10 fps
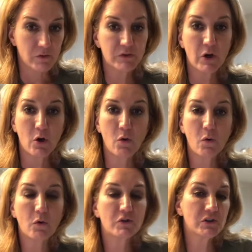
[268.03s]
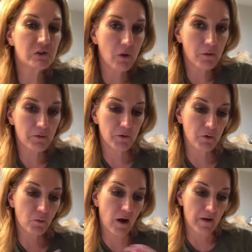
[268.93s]
So just go
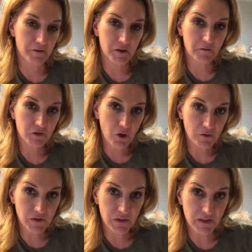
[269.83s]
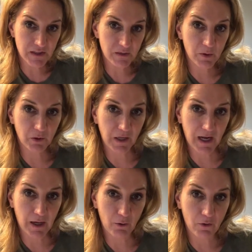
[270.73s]
through, after you've chosen the disability
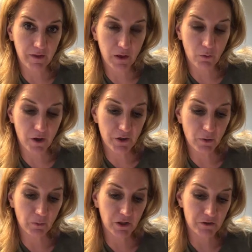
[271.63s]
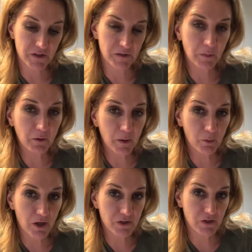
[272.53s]
category that you want to complete your disability
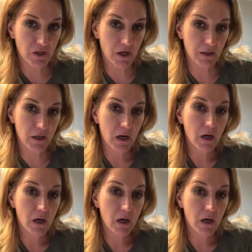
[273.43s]
project on,